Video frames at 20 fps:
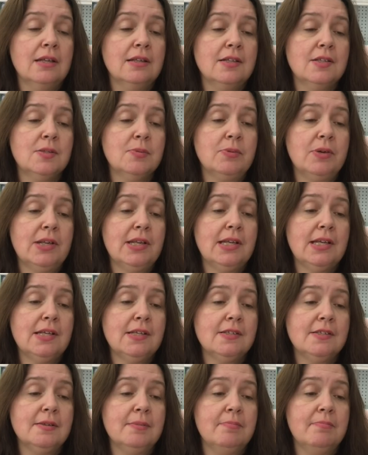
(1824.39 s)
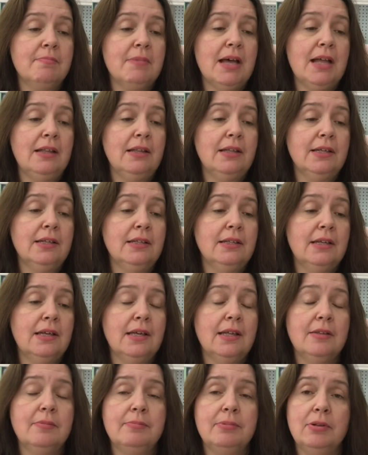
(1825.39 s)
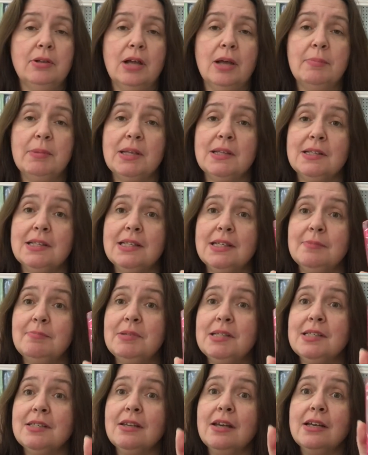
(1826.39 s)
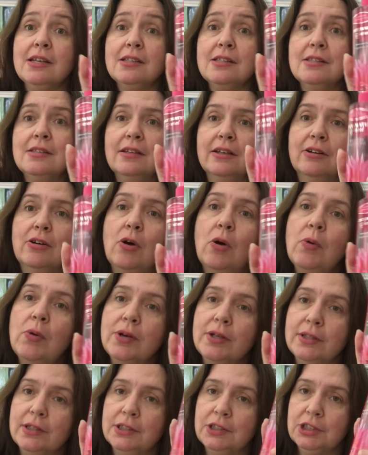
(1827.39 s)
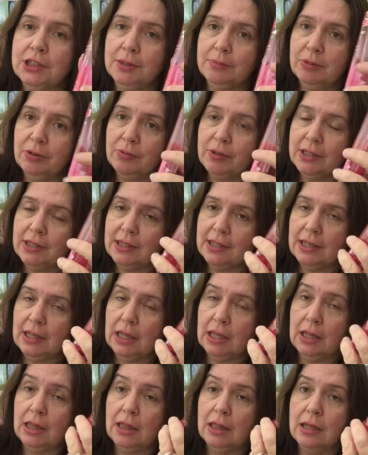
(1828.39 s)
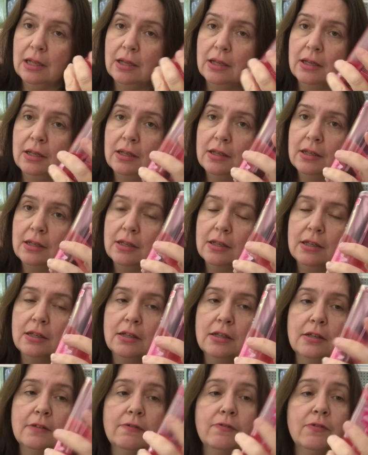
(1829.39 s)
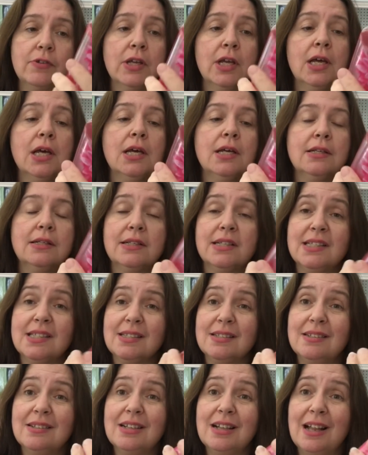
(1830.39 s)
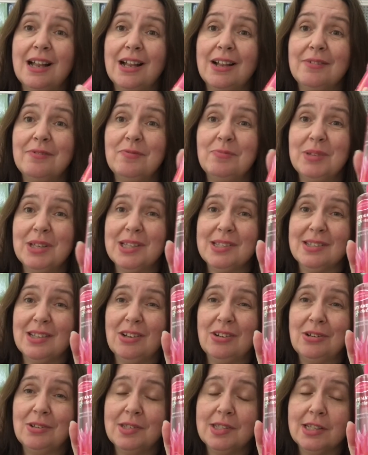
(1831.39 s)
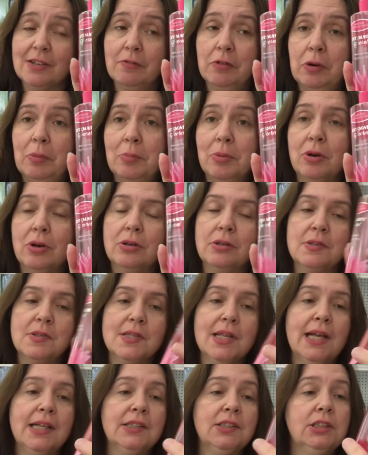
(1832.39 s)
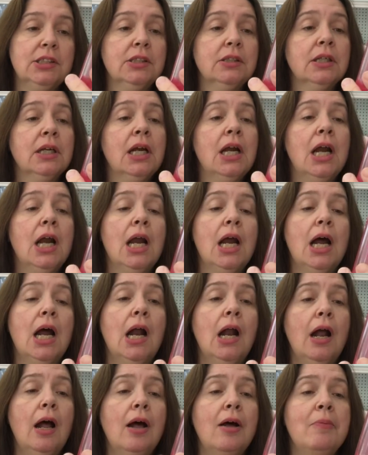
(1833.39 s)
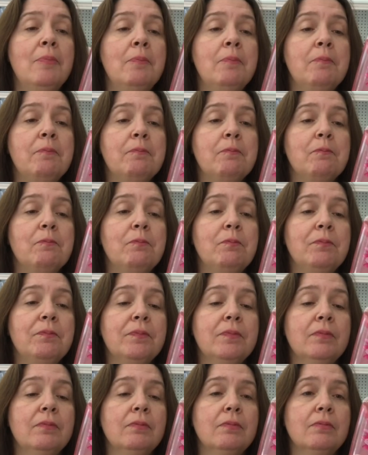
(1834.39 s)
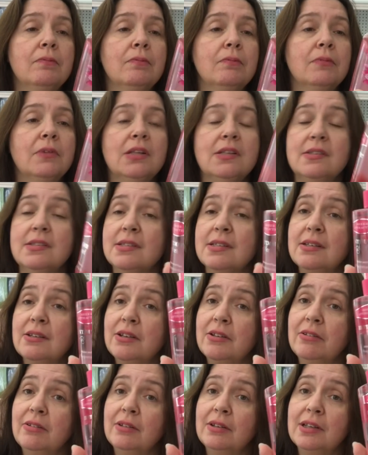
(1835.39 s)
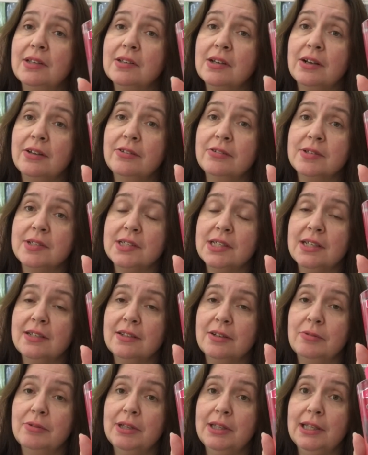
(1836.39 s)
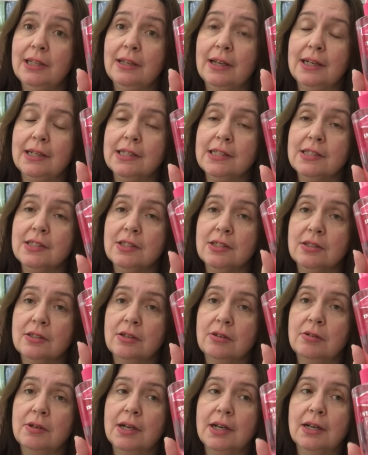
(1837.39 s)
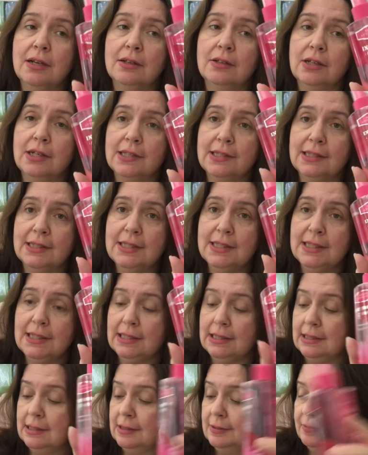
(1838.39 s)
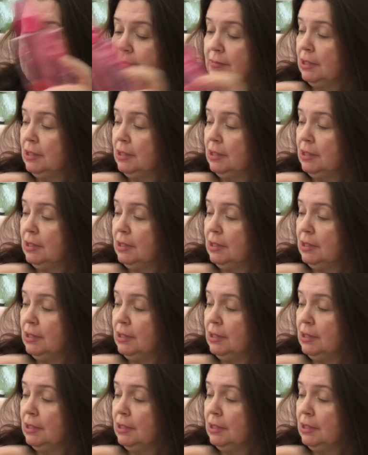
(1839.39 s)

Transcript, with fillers: this one is melon and plum, and th besides the coconut shimmer one that I love, that I still have because I hauled several bottles last year, um, this is the only other scent I really liked, so I got this.